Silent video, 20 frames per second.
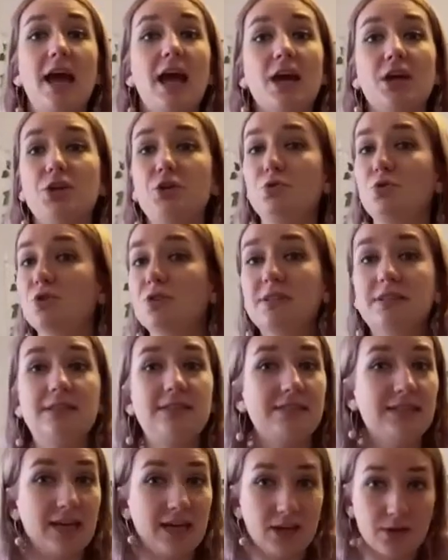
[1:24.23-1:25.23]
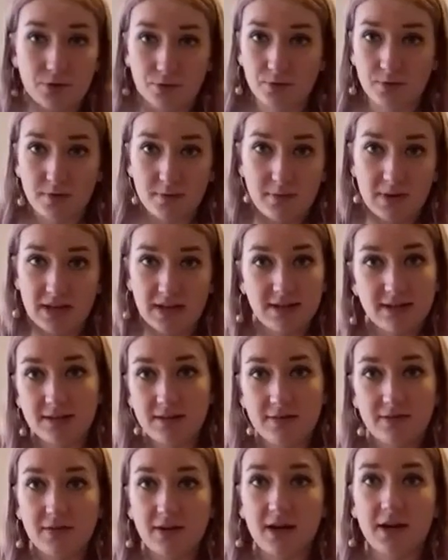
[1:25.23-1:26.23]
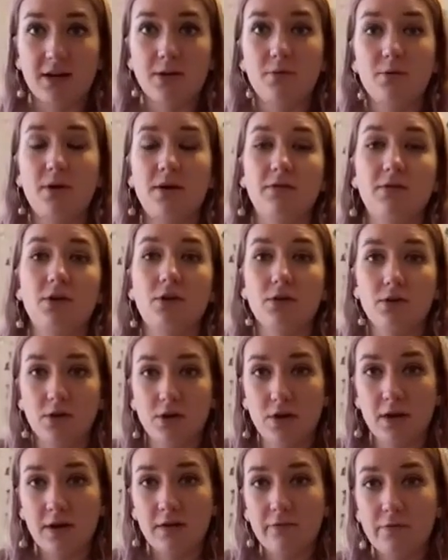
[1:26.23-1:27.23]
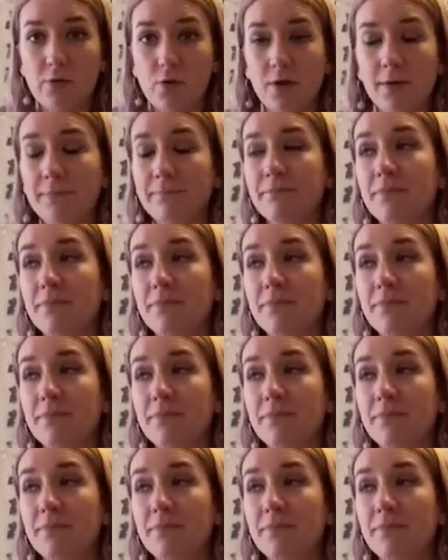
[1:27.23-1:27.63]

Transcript: and you just dig through the bin to find whatever you're looking for.